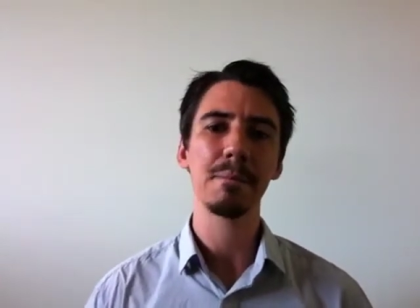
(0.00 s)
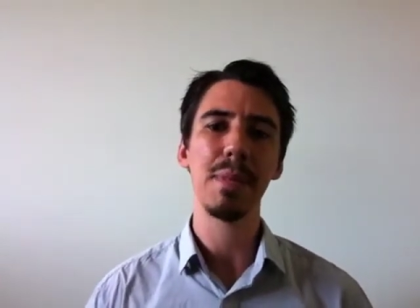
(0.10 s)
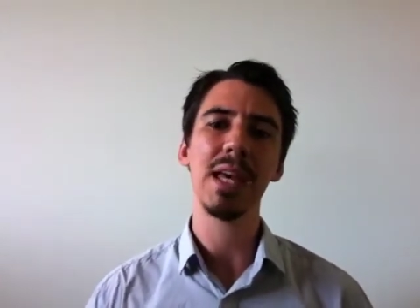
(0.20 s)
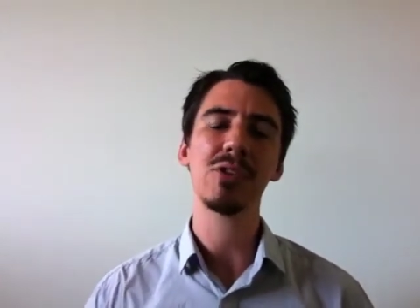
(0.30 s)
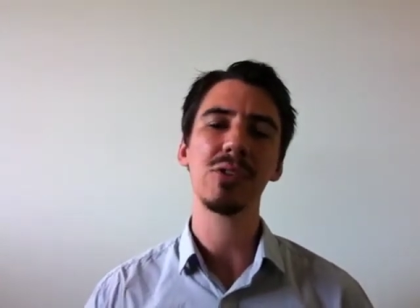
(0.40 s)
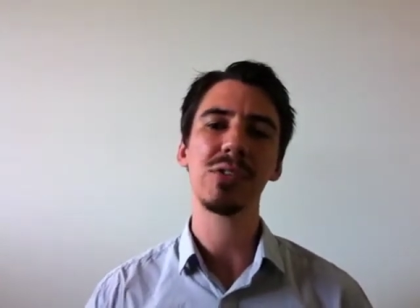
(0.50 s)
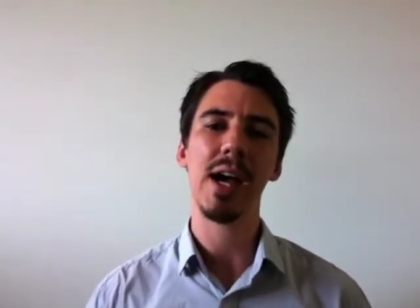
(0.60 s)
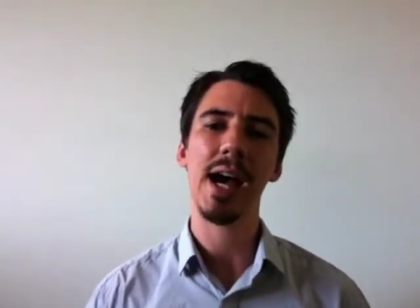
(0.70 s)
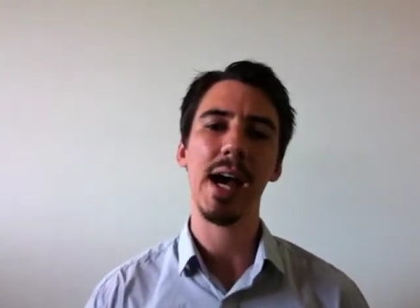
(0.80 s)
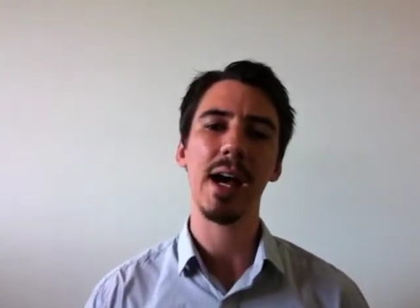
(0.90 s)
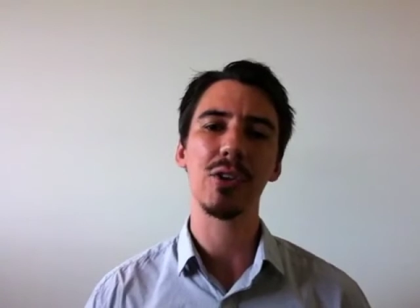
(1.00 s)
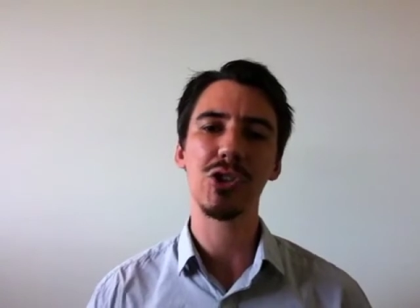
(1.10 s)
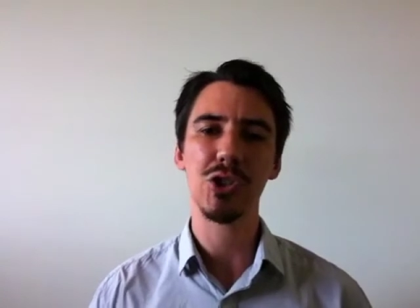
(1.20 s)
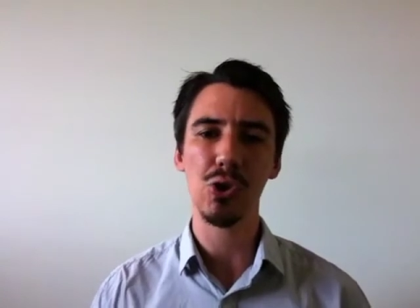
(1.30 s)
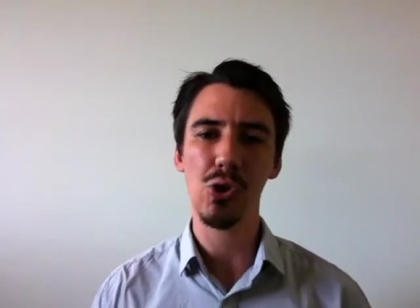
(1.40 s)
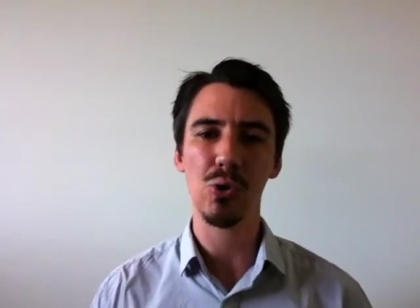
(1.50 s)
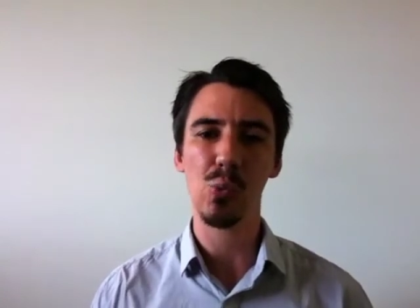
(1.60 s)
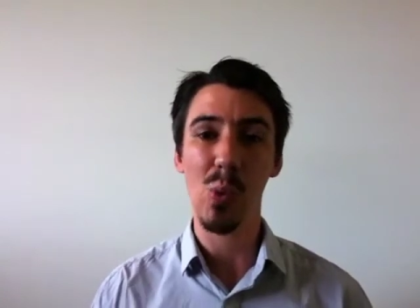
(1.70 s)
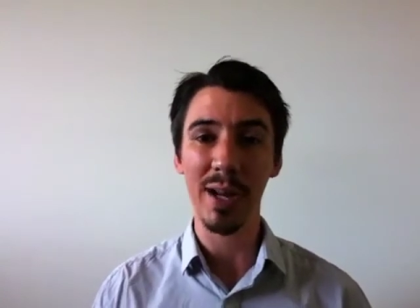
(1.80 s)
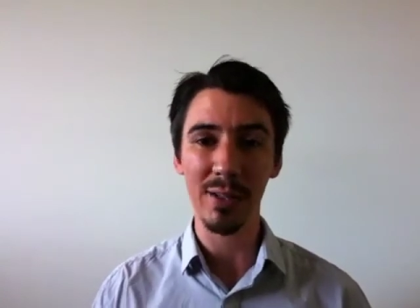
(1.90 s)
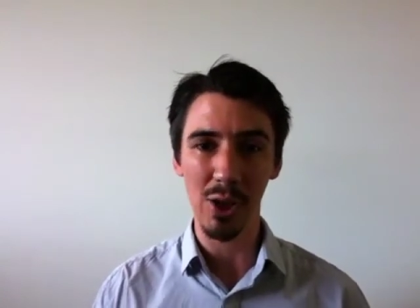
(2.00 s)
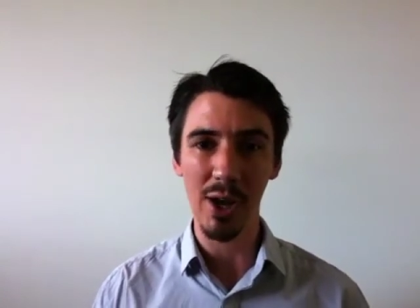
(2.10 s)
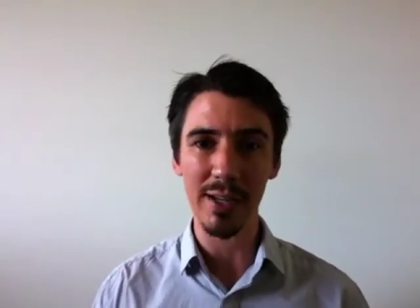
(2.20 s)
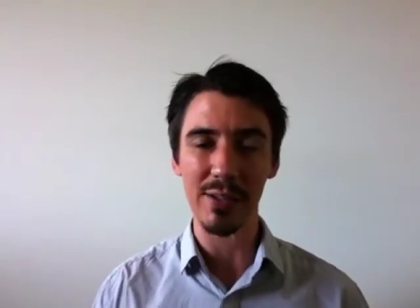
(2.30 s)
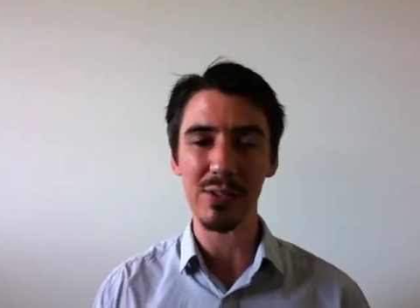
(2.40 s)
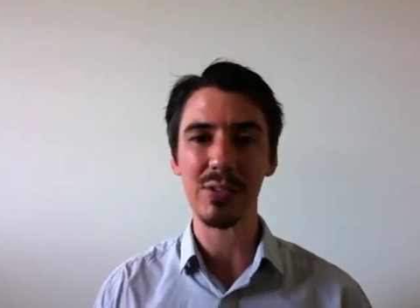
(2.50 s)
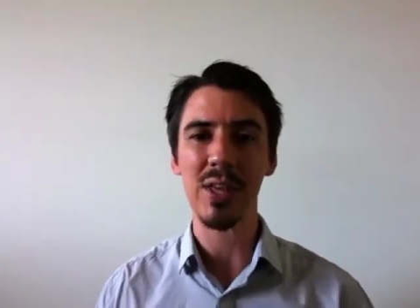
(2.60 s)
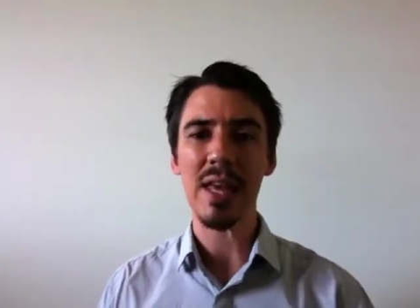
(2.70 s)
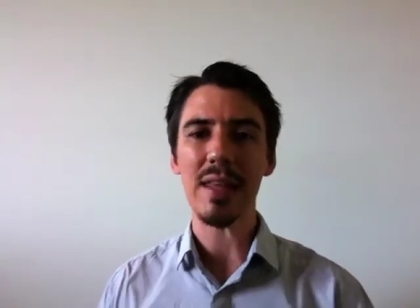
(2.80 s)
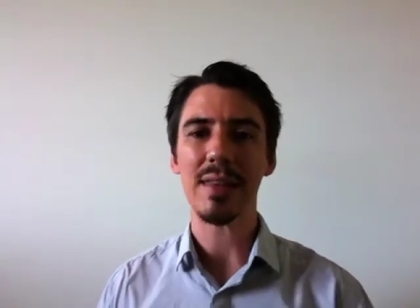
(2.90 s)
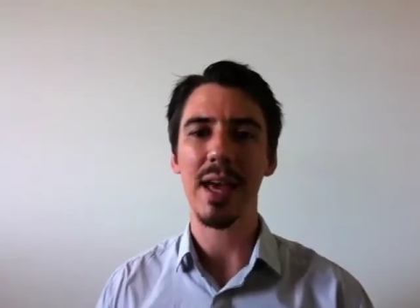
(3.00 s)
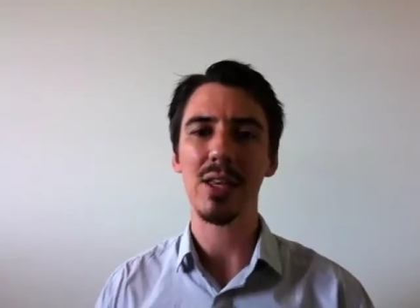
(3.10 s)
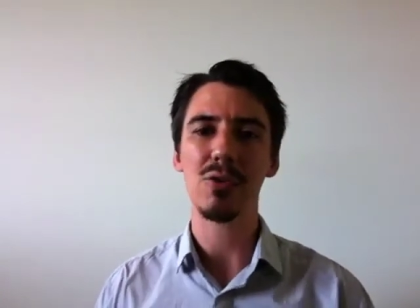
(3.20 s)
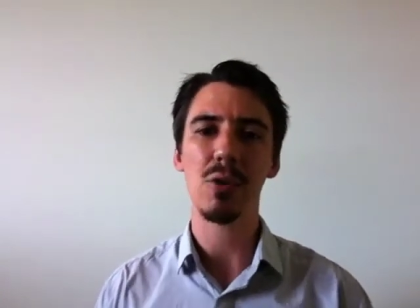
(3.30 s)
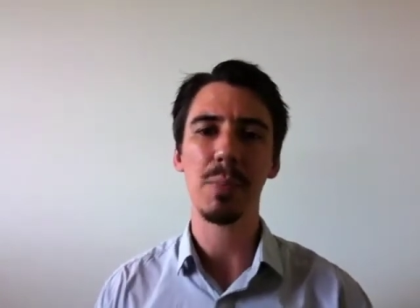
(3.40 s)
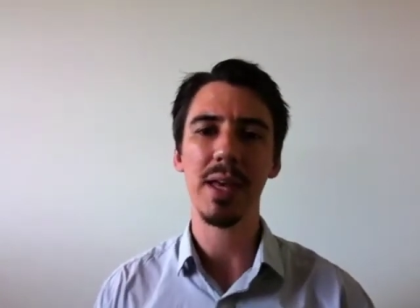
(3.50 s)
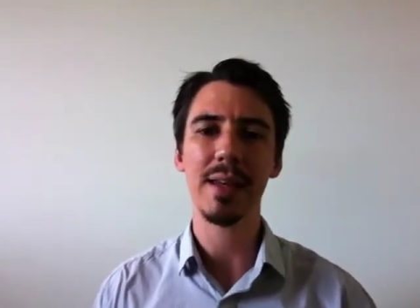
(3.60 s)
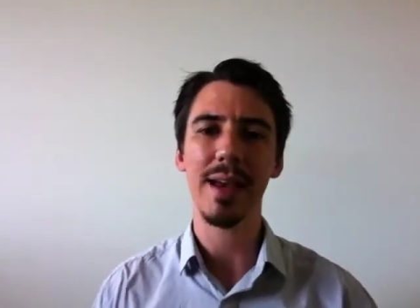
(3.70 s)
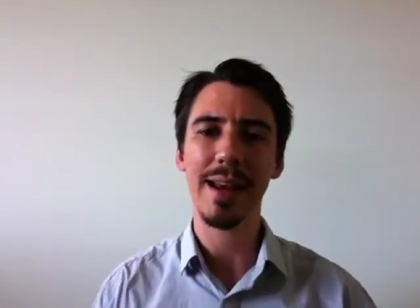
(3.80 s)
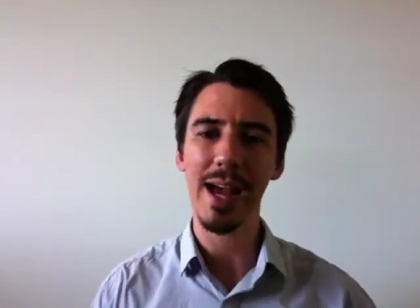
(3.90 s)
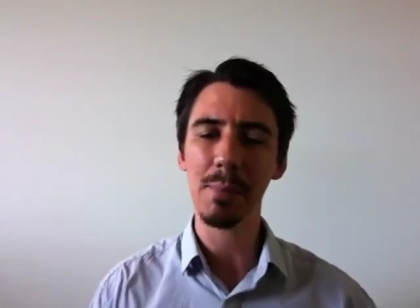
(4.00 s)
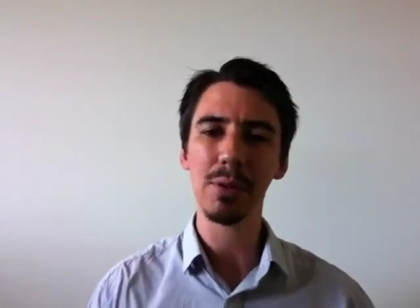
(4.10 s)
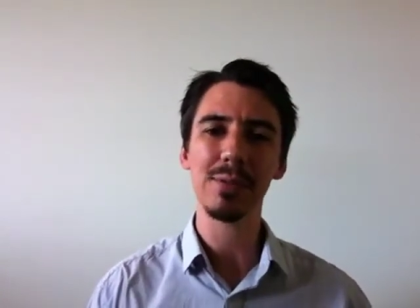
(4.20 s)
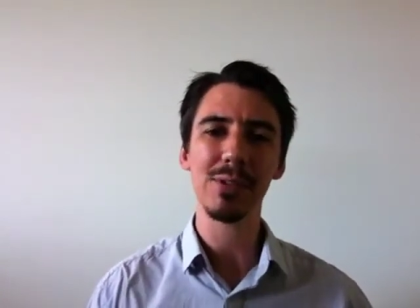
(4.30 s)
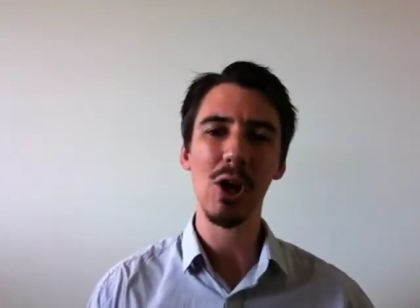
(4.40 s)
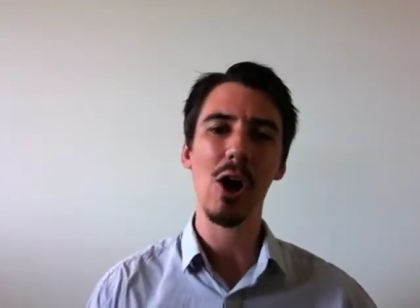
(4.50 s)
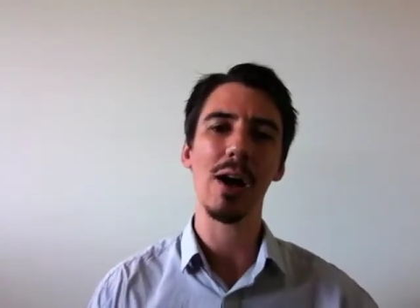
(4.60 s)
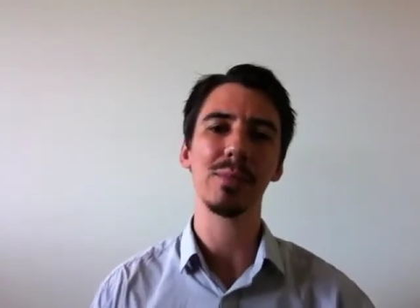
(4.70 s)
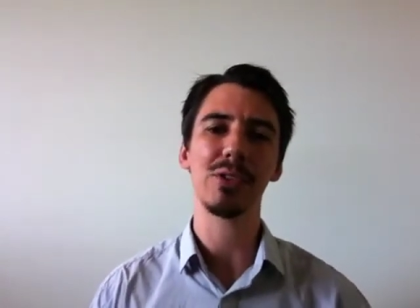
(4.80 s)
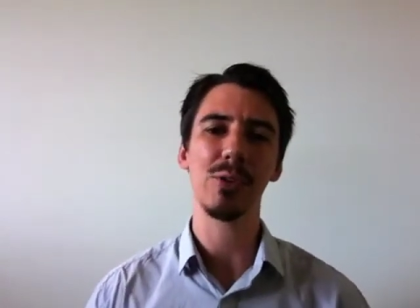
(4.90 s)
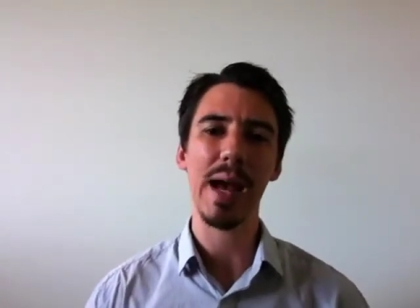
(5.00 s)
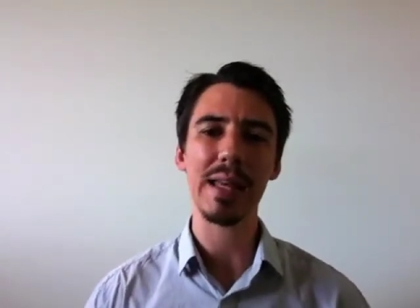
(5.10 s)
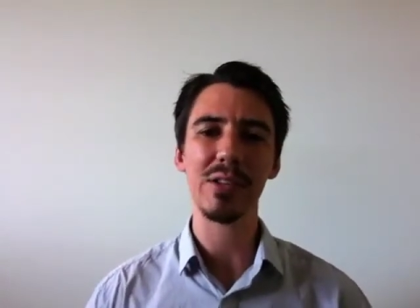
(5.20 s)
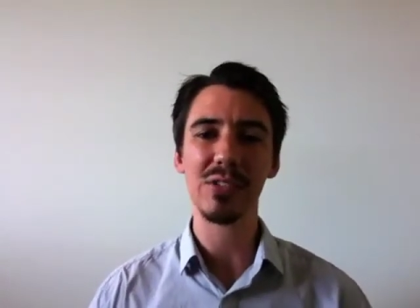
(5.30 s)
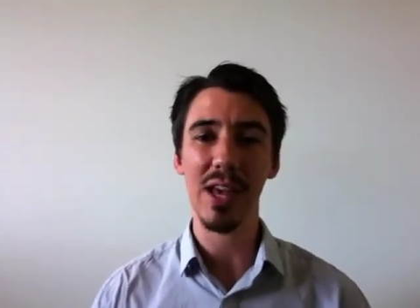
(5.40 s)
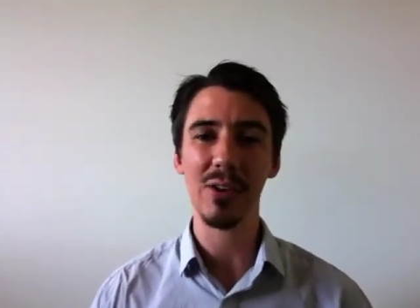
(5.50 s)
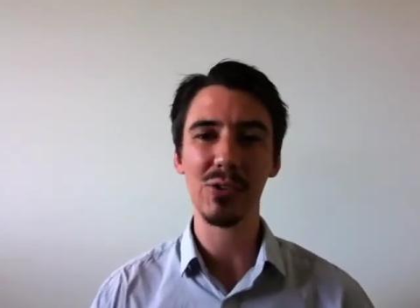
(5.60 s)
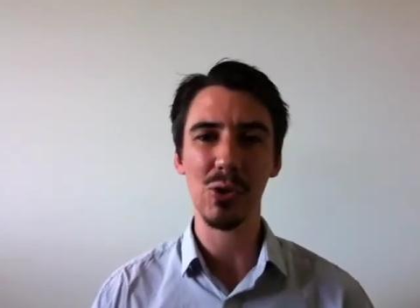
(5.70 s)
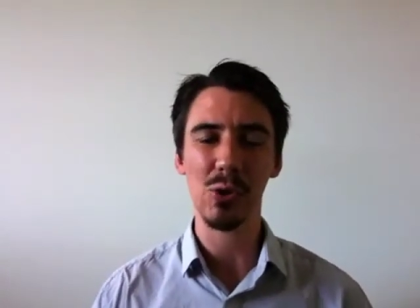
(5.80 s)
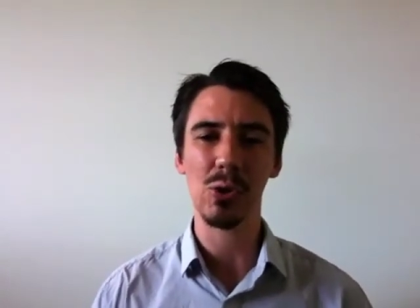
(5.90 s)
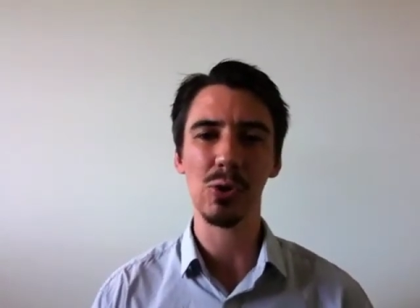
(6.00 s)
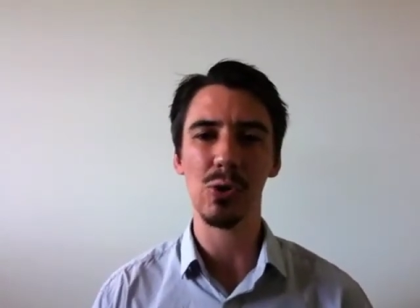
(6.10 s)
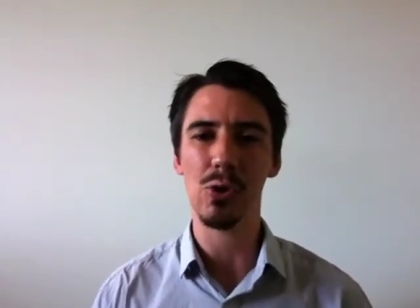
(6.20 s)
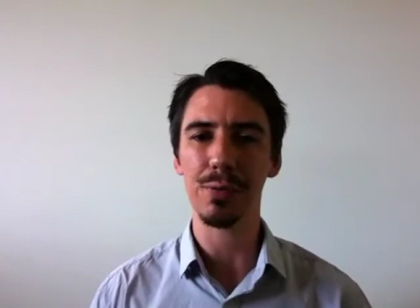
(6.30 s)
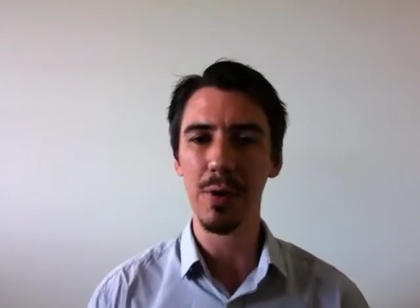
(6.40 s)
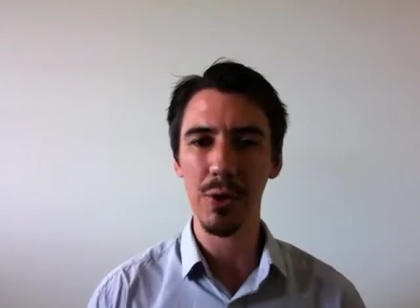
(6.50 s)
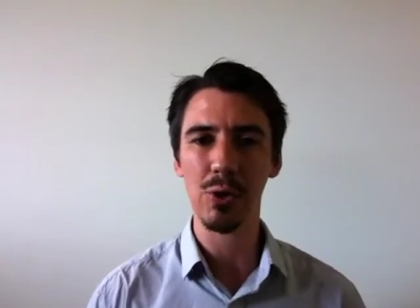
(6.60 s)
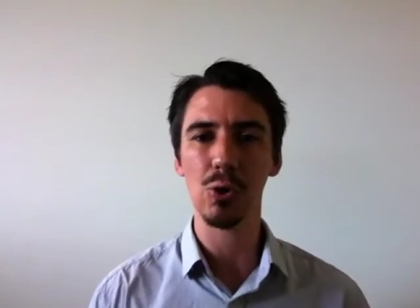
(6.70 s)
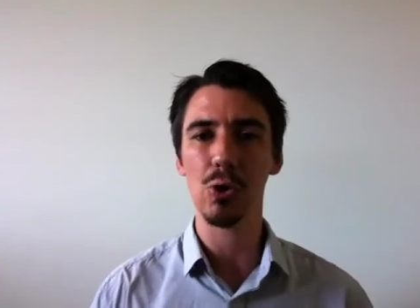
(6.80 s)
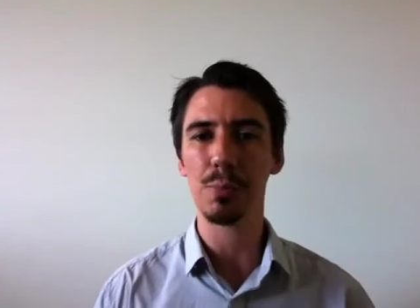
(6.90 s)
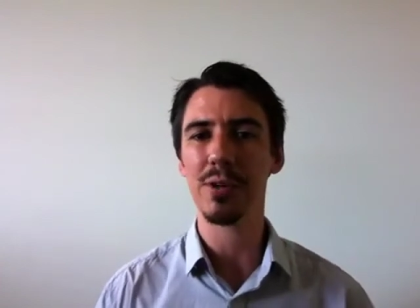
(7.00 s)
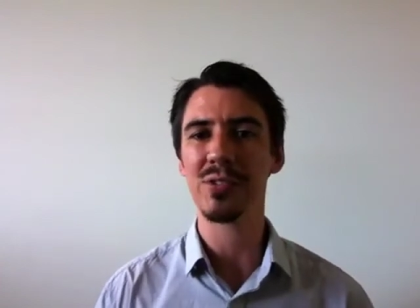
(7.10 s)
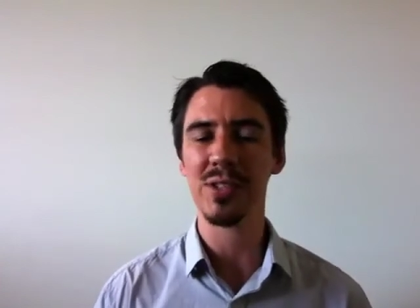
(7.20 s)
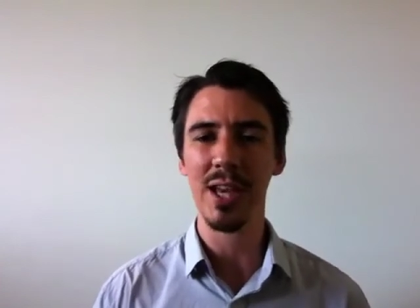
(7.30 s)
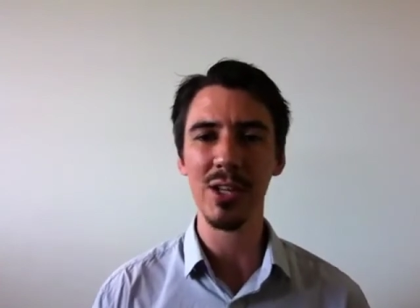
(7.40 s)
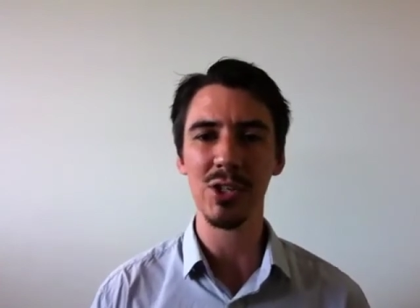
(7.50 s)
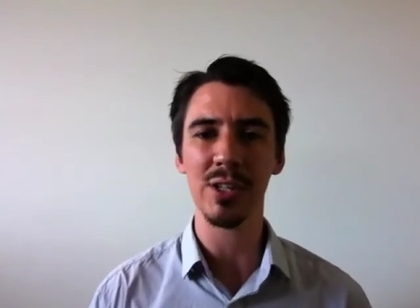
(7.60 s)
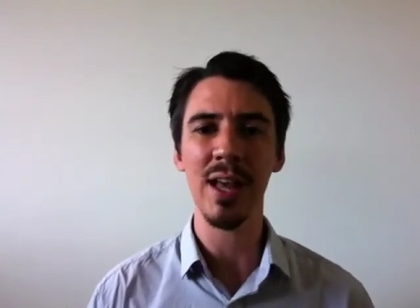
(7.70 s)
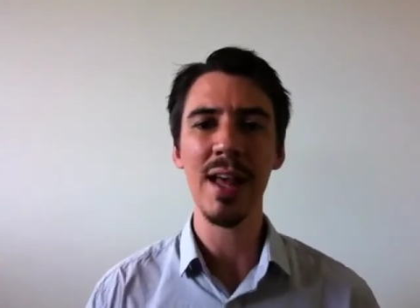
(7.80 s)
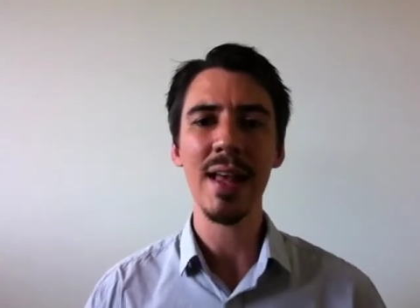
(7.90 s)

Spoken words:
Mantras are short one-liners that you repeat a couple of times throughout your sales call or phone call or presentation.